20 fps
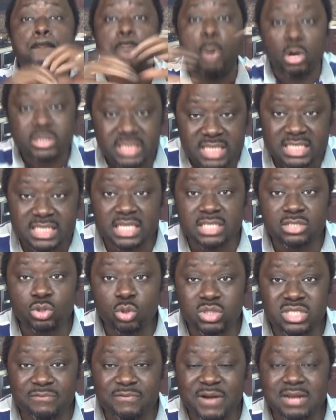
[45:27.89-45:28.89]
Post it
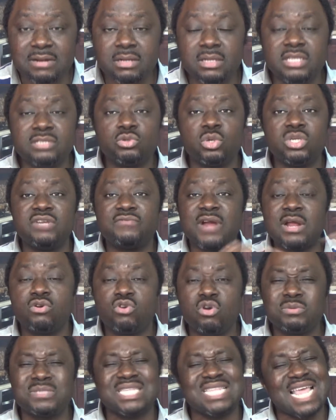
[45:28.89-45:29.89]
into
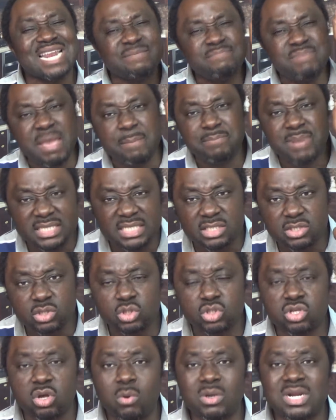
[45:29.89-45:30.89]
different groups. Let it be a blessing
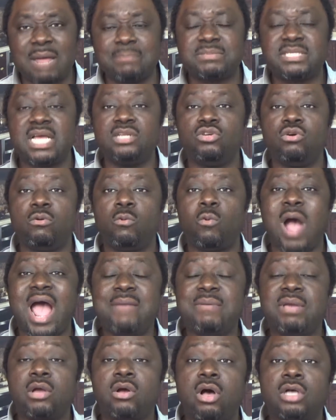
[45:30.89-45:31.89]
to someone. I'm telling you.
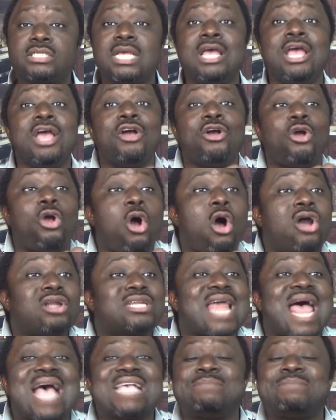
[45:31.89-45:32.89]
Why? Because
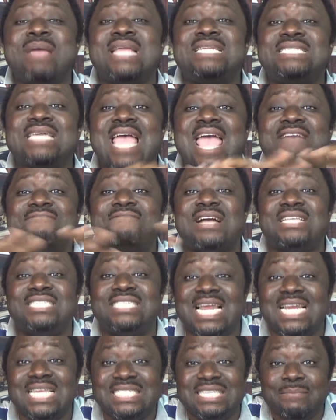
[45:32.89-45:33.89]
God has made
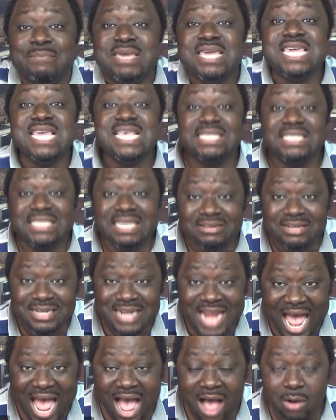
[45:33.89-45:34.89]
evangelism easy
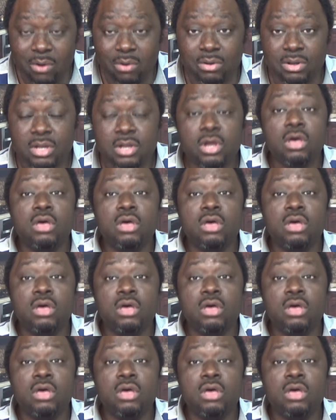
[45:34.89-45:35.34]
now.